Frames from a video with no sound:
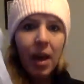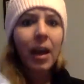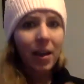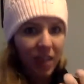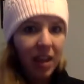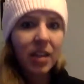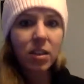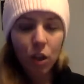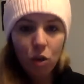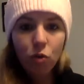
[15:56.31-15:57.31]
can they
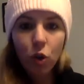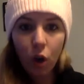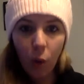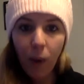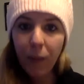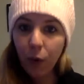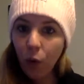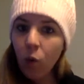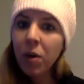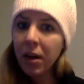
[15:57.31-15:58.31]
continue to go on their
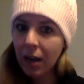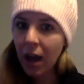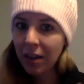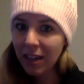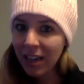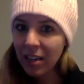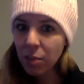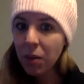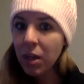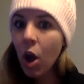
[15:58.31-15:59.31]
own and not need to
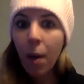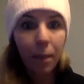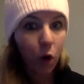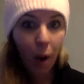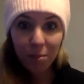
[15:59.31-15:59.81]
be prompt